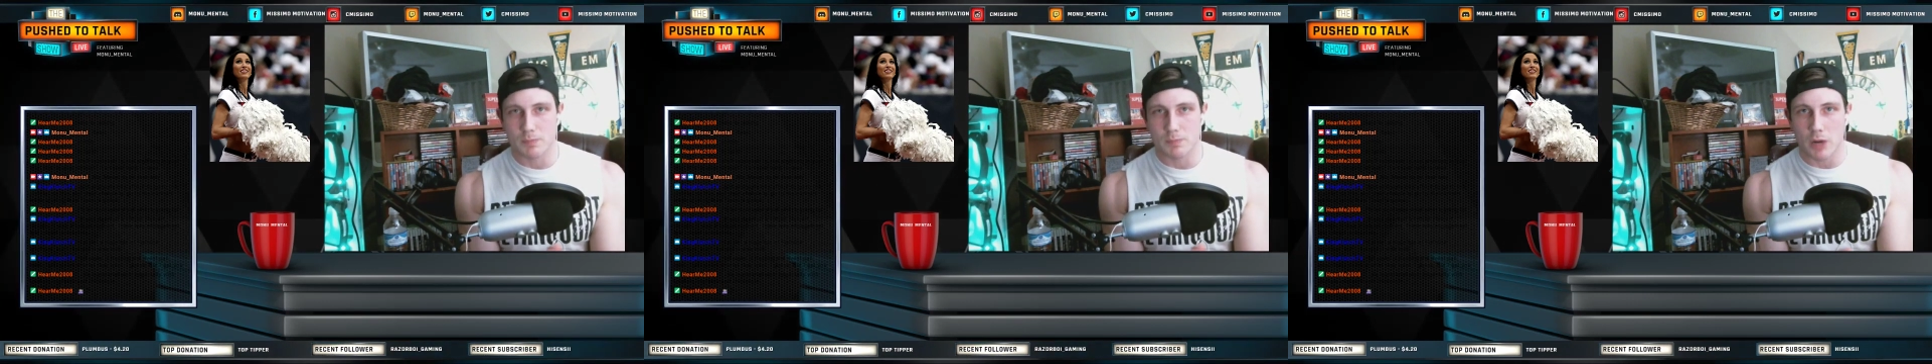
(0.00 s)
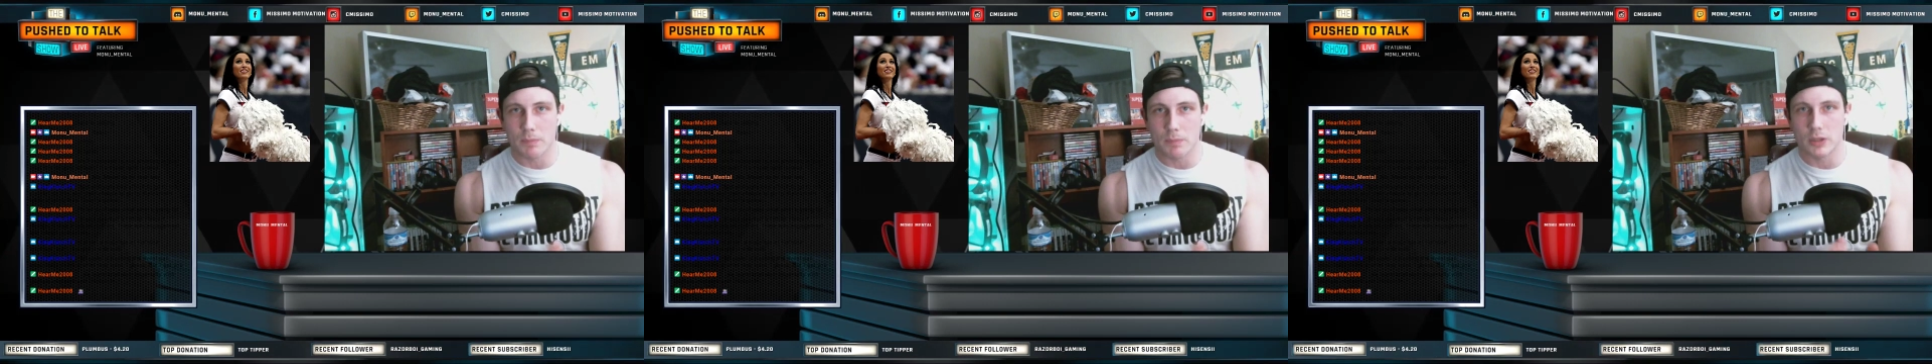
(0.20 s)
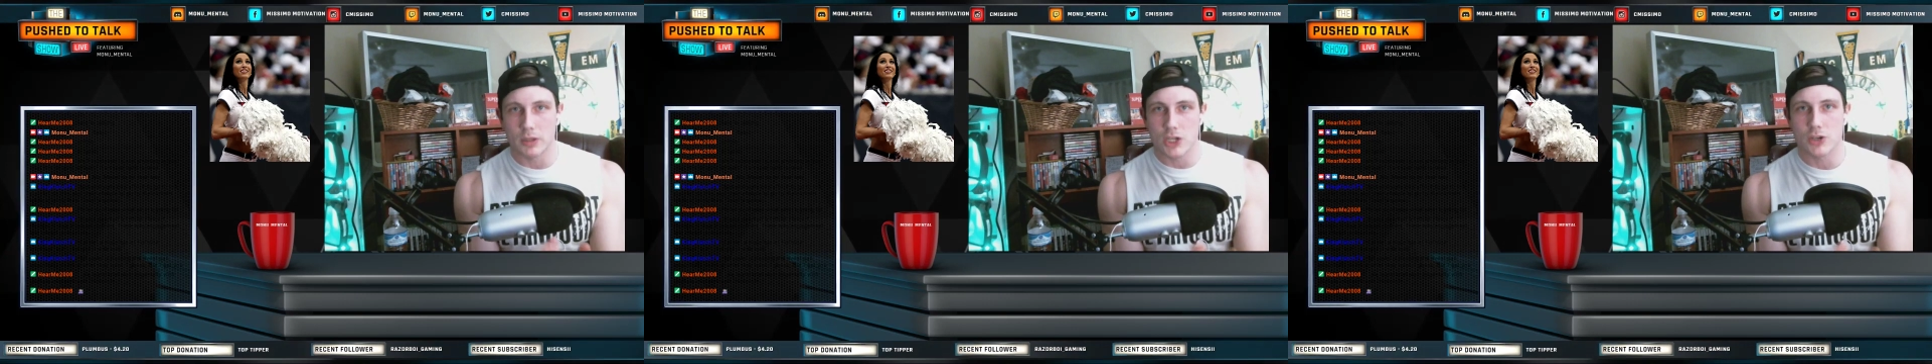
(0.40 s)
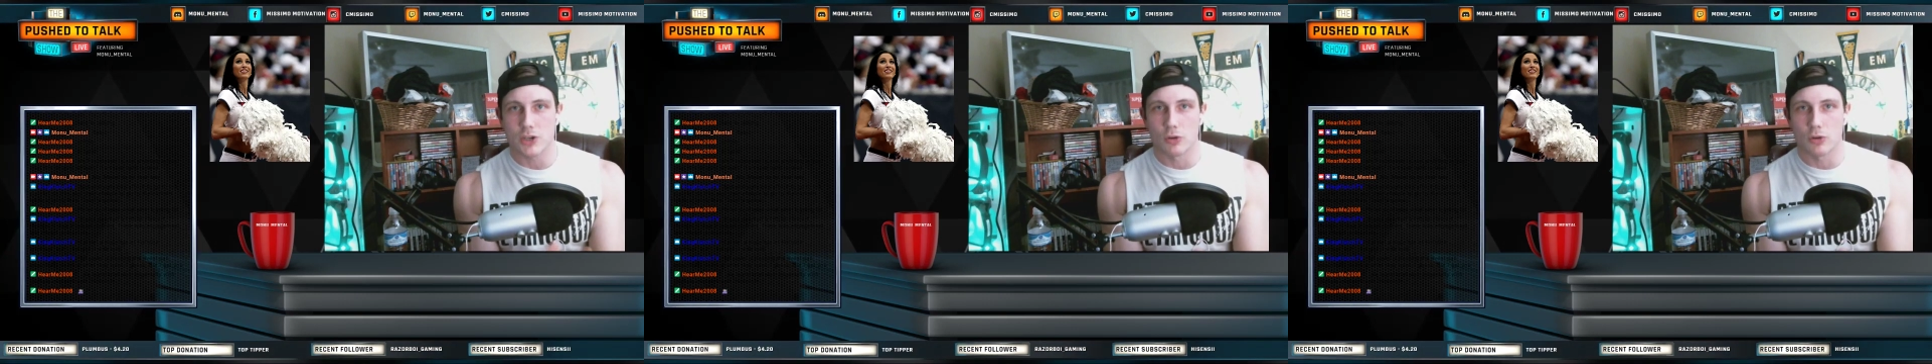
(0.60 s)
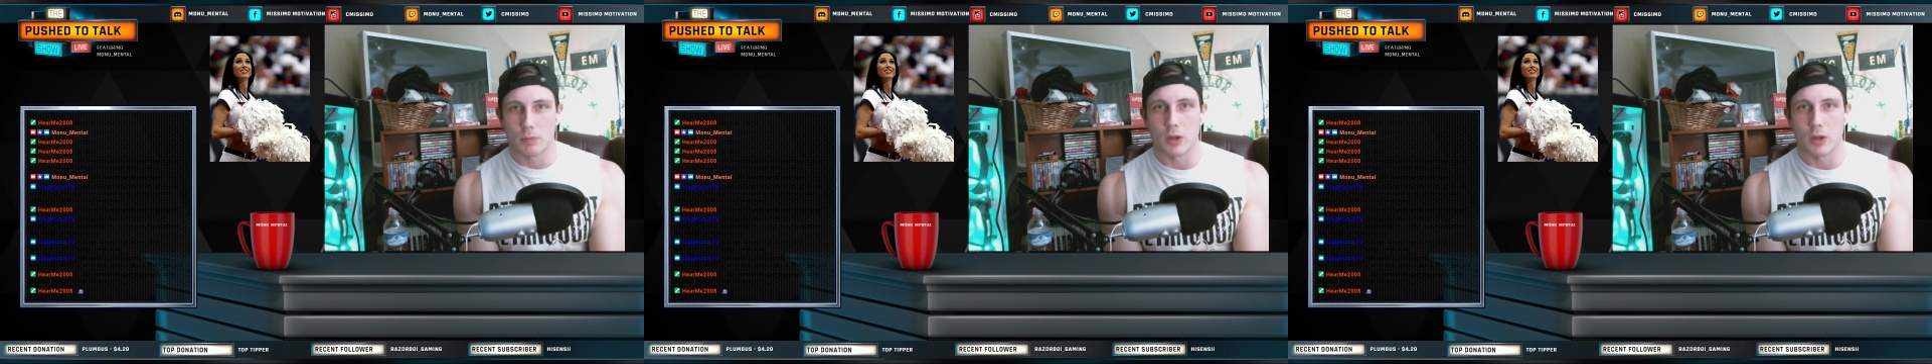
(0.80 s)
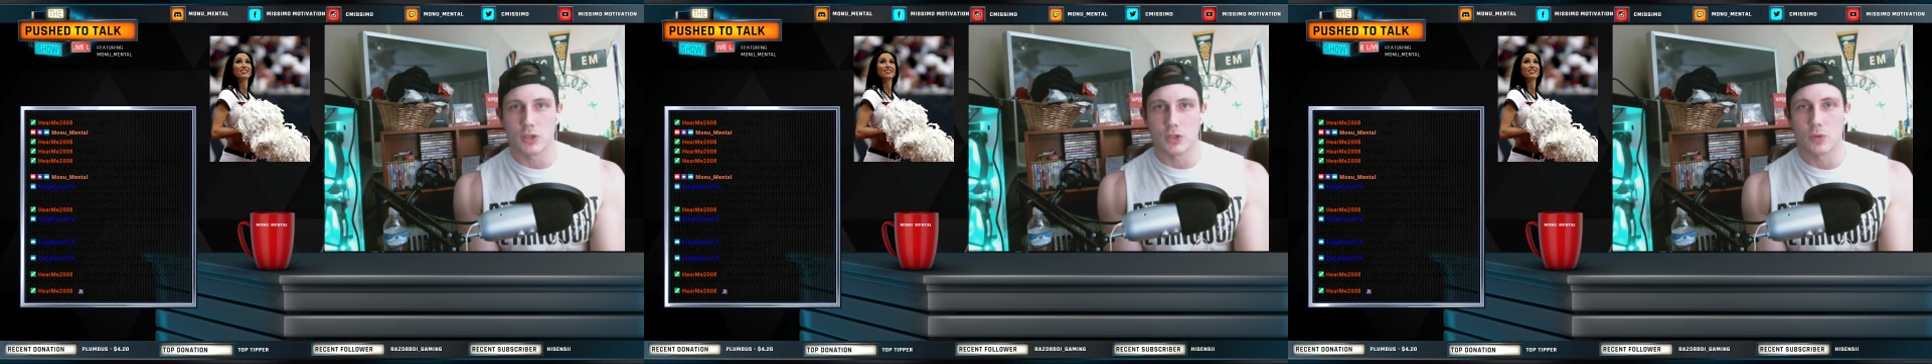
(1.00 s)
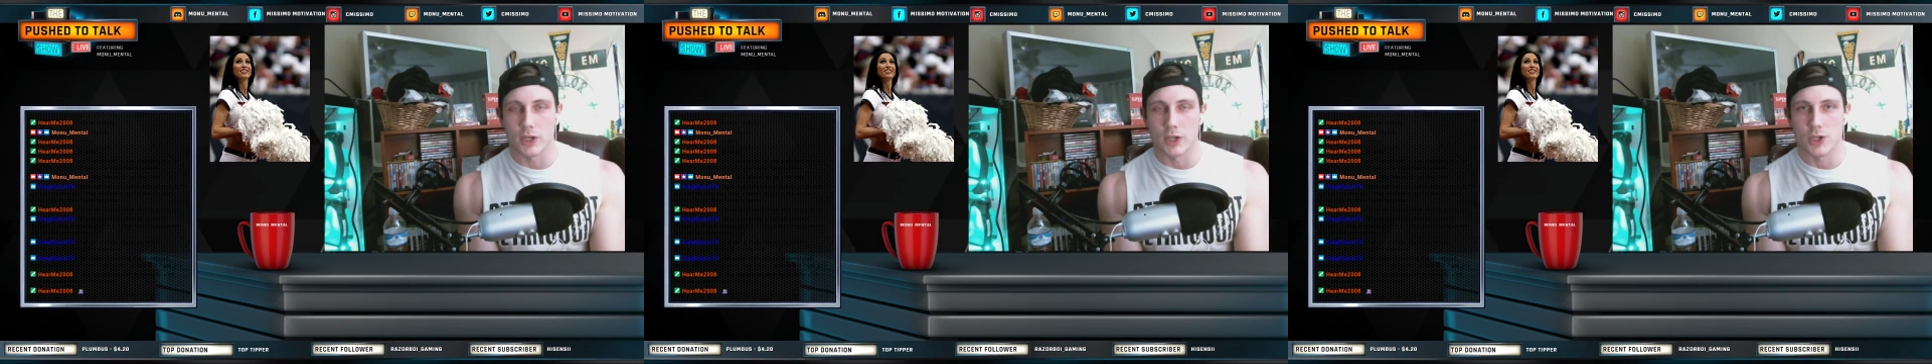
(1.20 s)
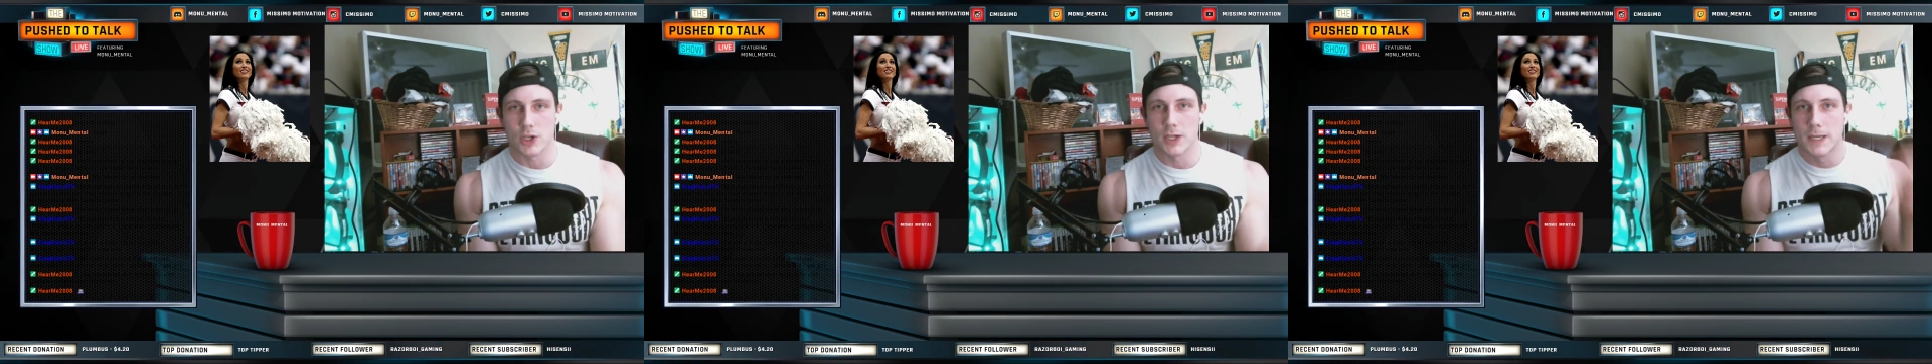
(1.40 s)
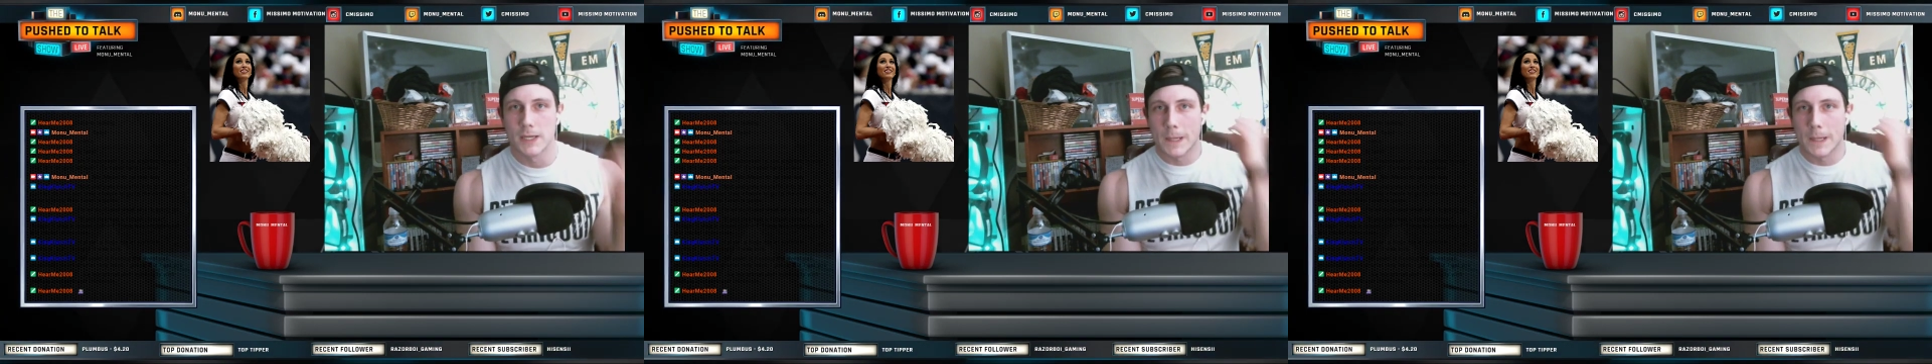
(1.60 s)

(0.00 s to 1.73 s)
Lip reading: population group on Twitch